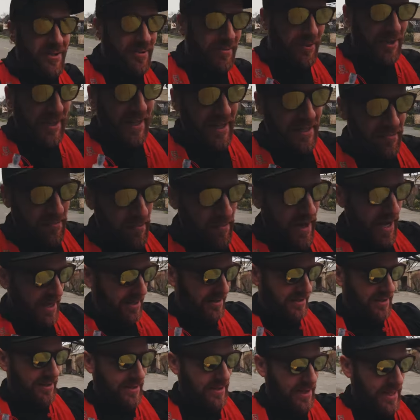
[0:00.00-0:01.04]
so I'm gonna get the
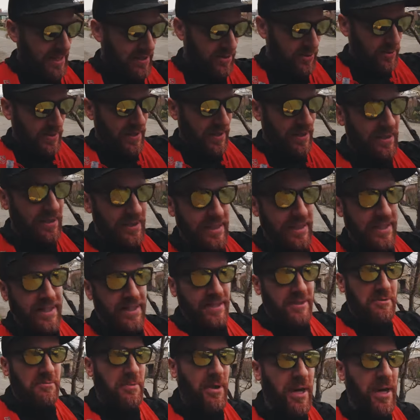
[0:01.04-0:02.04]
miles done as quickly as